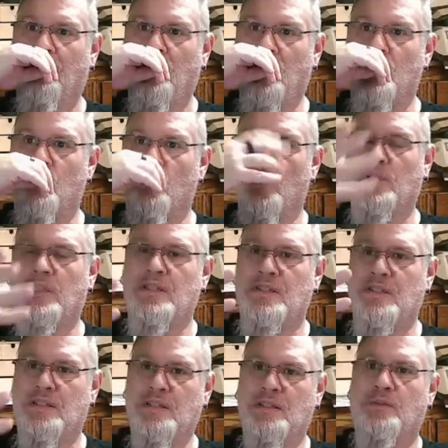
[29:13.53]
You really
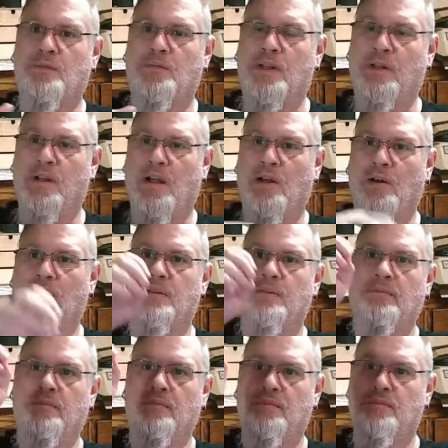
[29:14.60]
just need to figure out
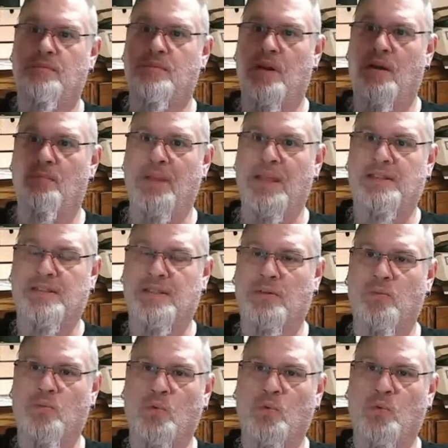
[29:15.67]
a basic